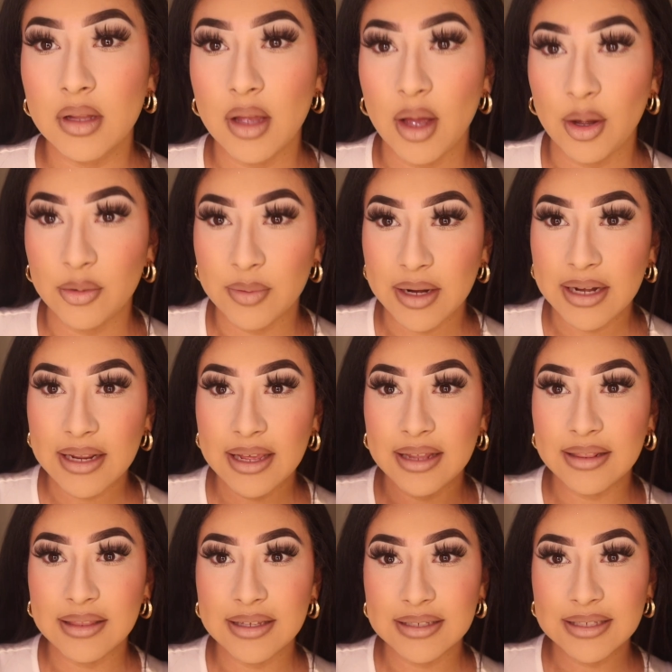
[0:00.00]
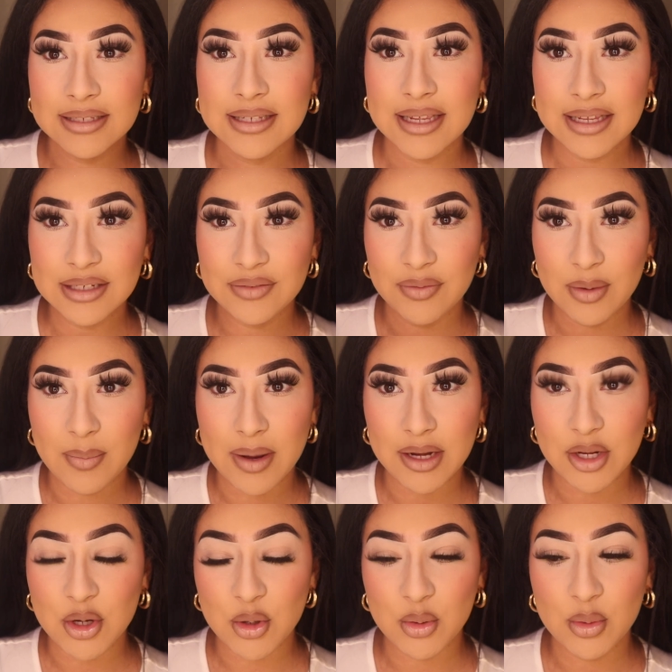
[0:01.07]
Alrighty, and this is it for my
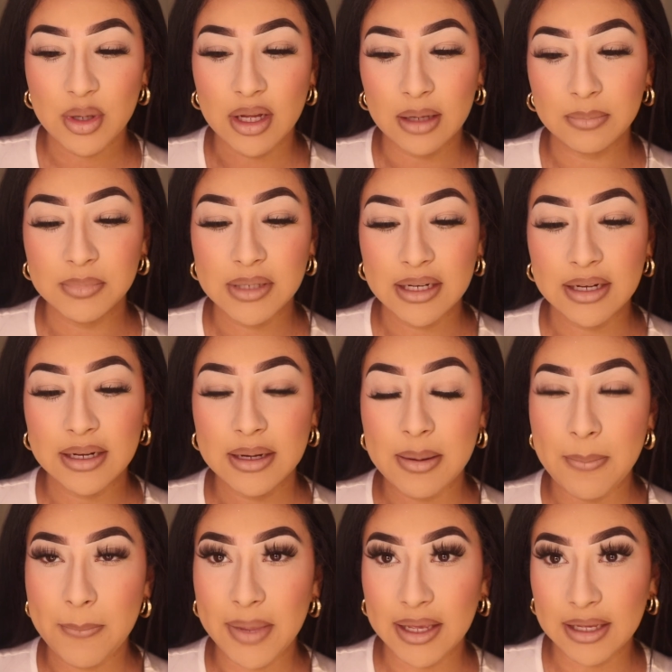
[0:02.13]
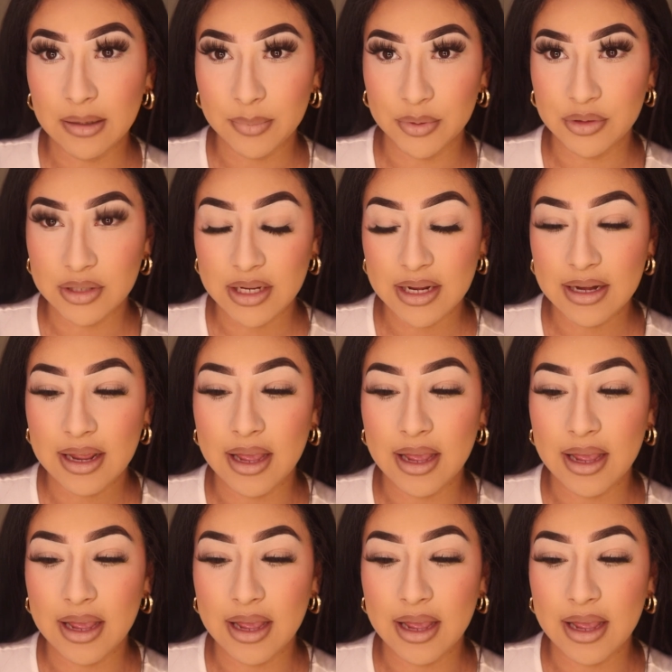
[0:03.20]
new updated makeup routine.